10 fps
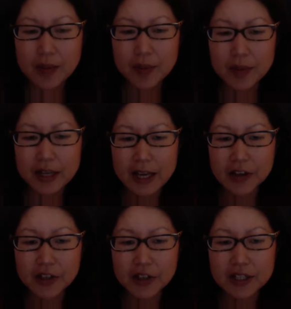but now
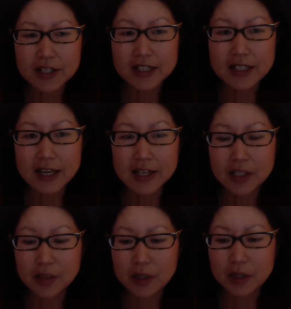you're going to design it
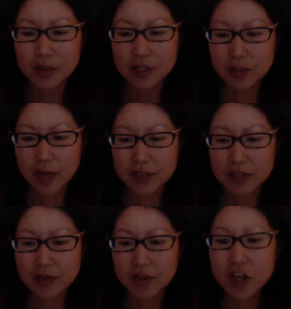to be
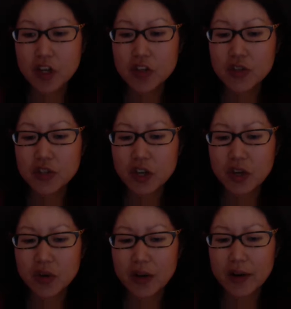responsive.
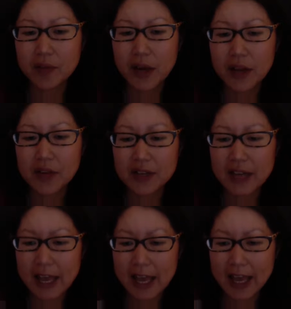So rather than
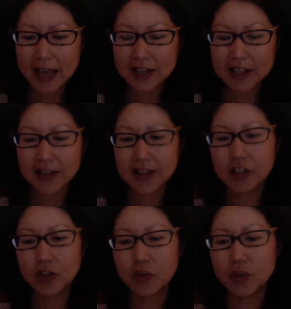add
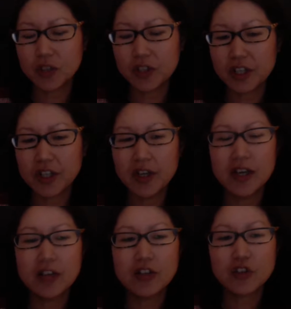anything, you're really
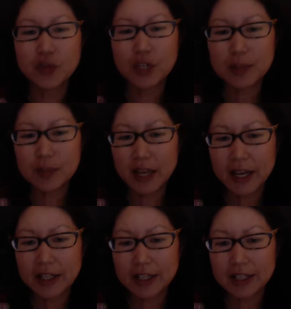
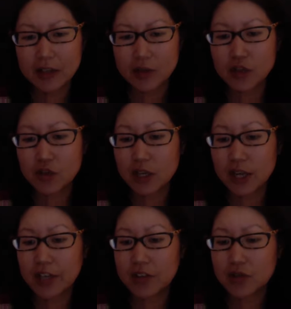streamlining it
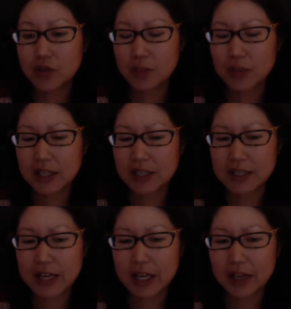and stripping it
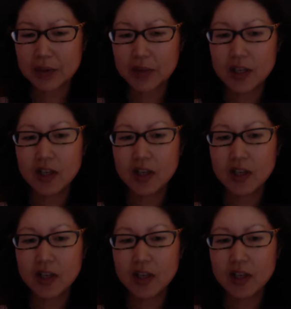down